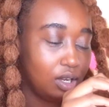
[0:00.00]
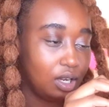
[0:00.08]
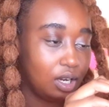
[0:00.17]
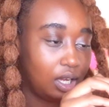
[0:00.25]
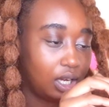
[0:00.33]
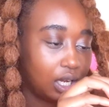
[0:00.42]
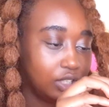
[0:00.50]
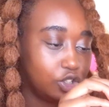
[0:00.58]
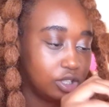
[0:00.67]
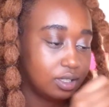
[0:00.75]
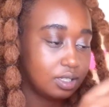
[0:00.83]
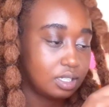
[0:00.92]
Like, I
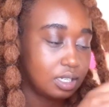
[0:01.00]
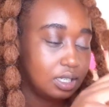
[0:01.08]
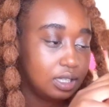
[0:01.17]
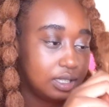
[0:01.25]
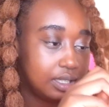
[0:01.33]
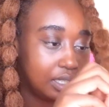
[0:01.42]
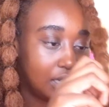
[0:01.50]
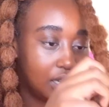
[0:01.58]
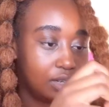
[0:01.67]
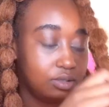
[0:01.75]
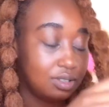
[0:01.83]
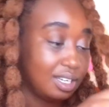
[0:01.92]
just, this year I
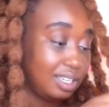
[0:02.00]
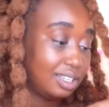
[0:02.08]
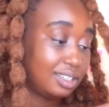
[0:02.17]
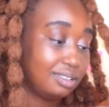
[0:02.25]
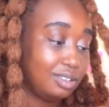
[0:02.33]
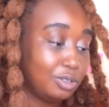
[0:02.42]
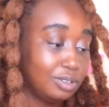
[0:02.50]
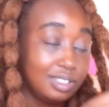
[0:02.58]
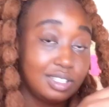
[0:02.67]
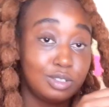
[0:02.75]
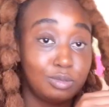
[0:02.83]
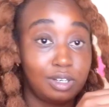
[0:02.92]
was like, yo,
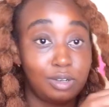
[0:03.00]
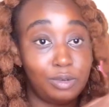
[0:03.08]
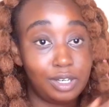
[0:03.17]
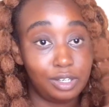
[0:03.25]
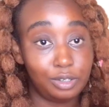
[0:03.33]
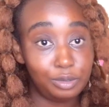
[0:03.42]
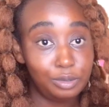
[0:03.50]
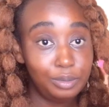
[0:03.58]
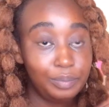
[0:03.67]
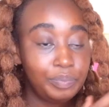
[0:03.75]
this is what I want to do.